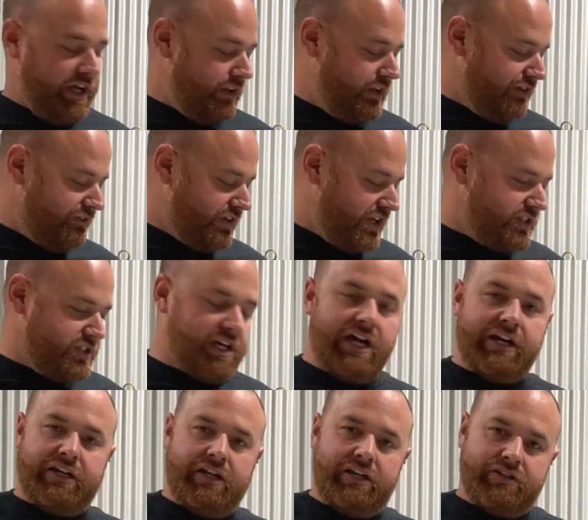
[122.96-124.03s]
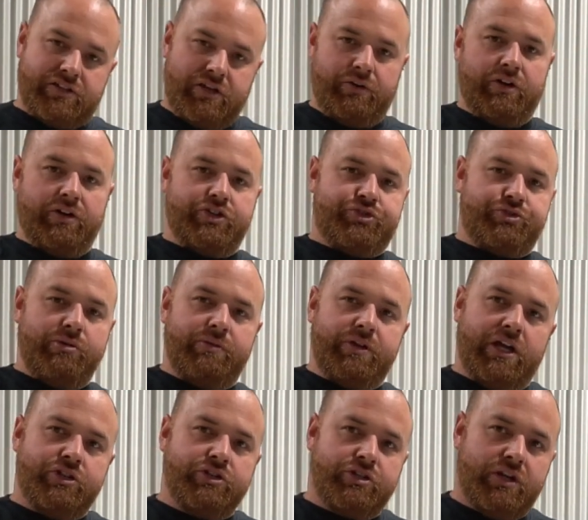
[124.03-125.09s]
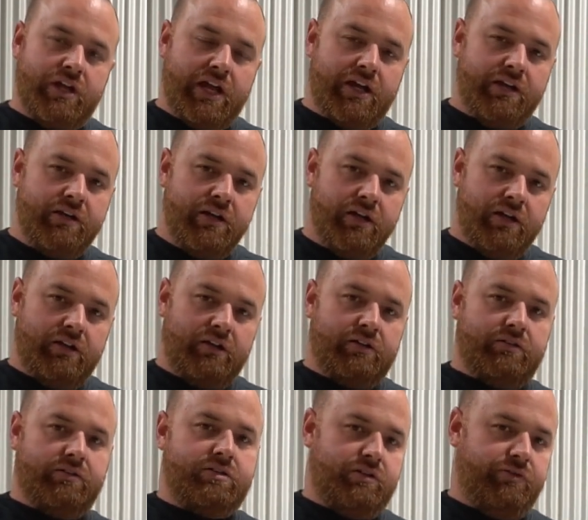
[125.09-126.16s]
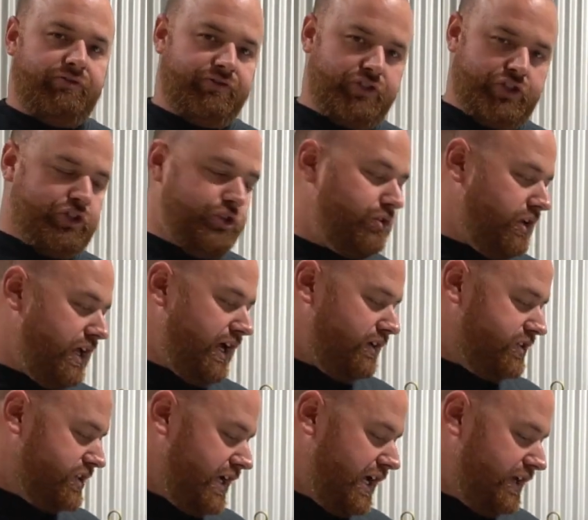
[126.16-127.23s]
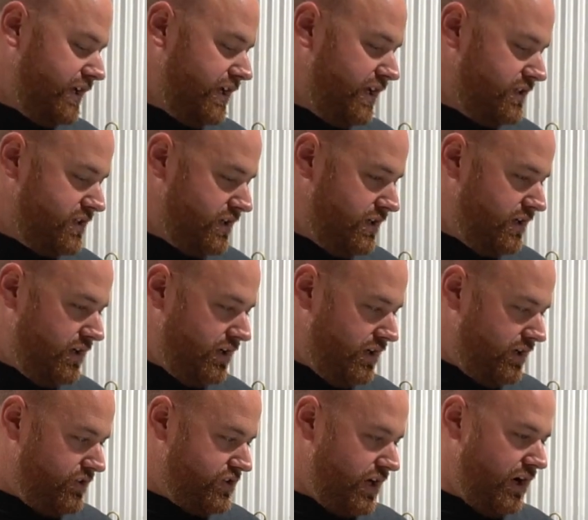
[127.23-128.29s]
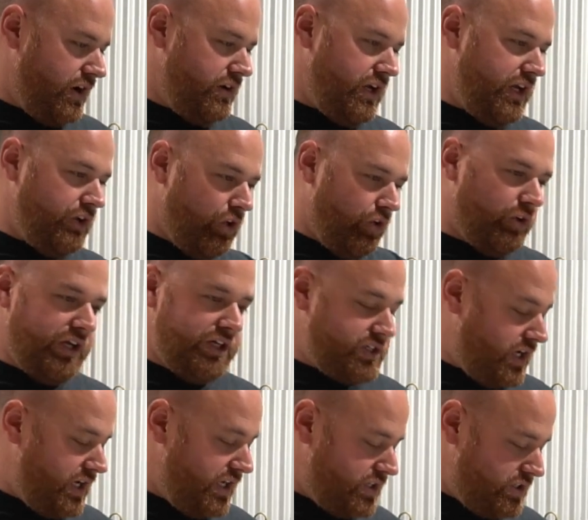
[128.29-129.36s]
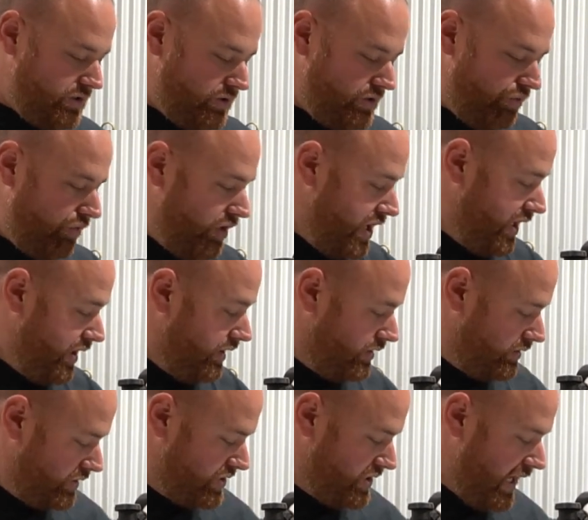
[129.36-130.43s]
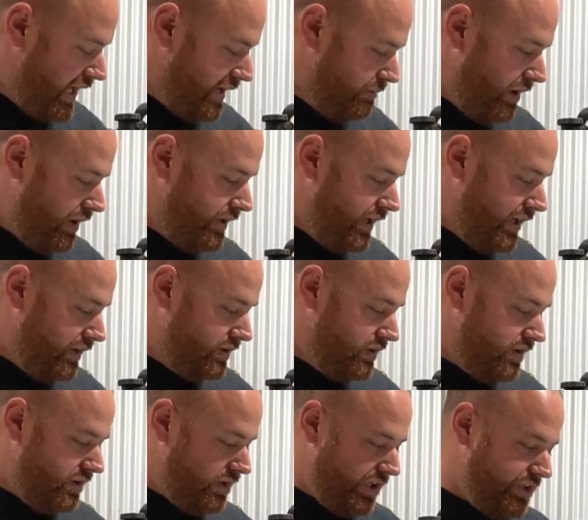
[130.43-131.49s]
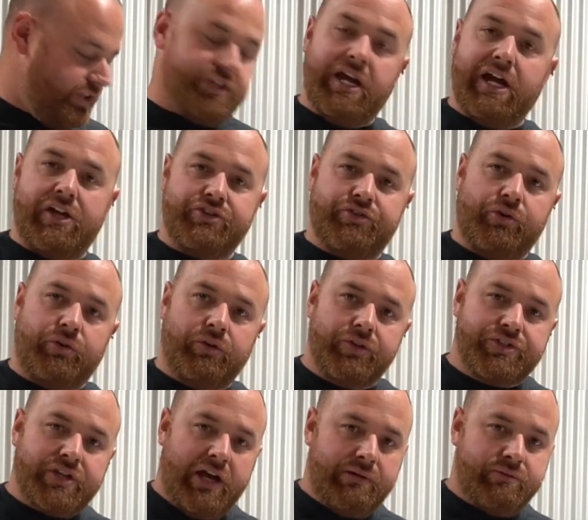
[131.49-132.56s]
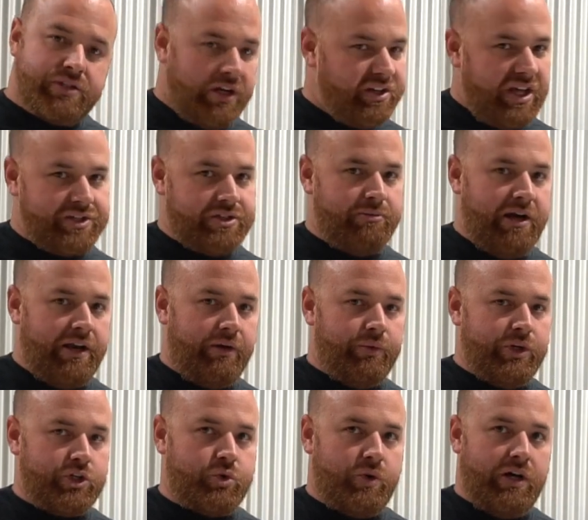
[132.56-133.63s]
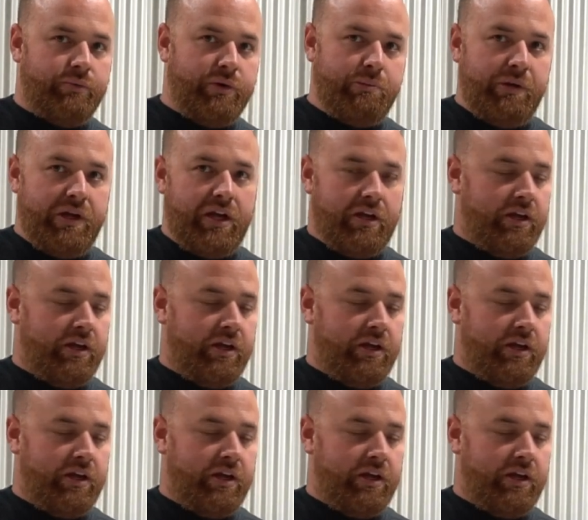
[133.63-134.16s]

left-hand starter kit, so we've got to strip the engine down to suit our starter kits. So in all these kits, the ring, the starter motor, and the dowels are all the same, so it doesn't matter which one we pick.